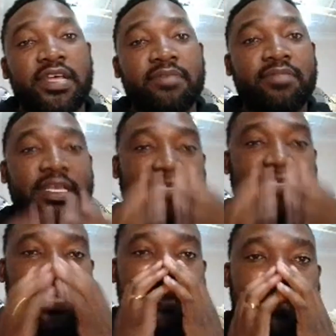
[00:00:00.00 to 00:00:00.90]
mnikezeni
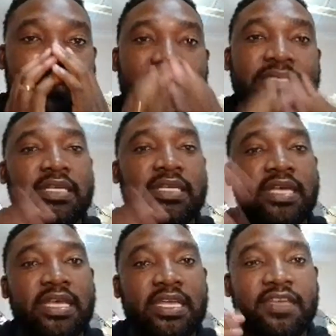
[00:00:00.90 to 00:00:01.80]
ama-mask,
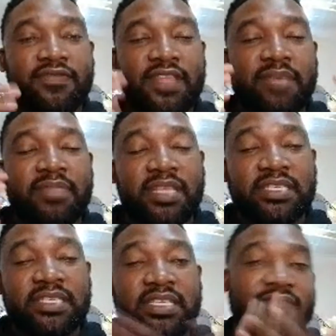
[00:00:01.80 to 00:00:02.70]
give them this,
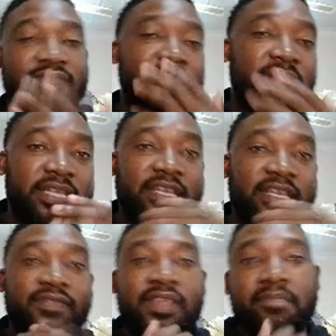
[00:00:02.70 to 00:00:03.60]
give them that,
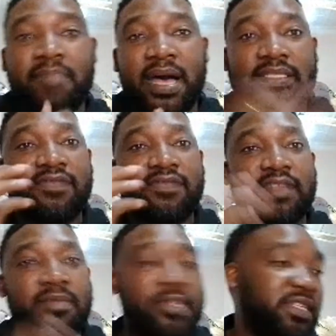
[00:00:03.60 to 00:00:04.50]
give them mask, give them
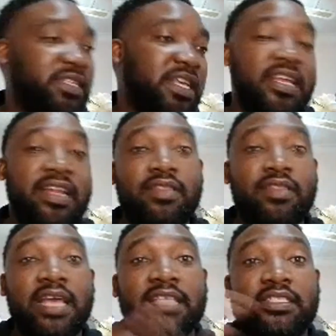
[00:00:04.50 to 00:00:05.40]
this. Now
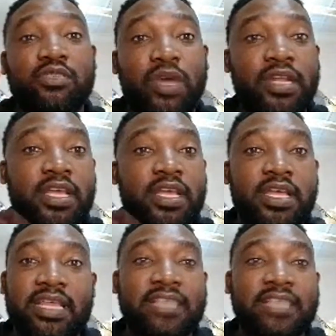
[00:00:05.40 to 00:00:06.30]
that's
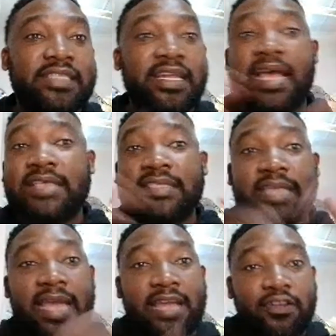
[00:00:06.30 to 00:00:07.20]
the last
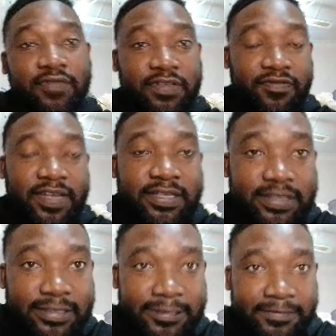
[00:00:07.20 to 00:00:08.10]
line of defense.
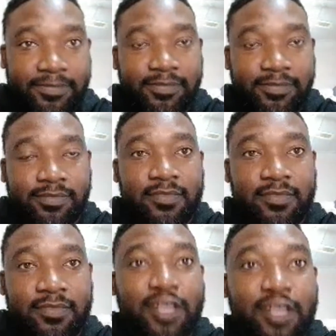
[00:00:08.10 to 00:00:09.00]

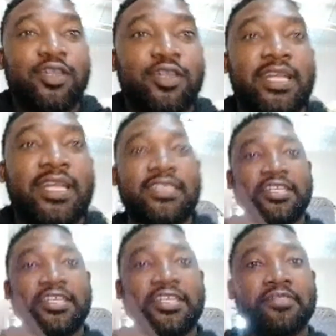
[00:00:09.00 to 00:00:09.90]
So ladies and
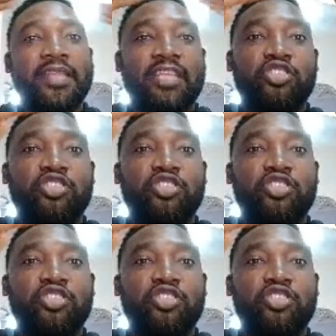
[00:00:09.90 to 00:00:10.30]
gentlemen, that's your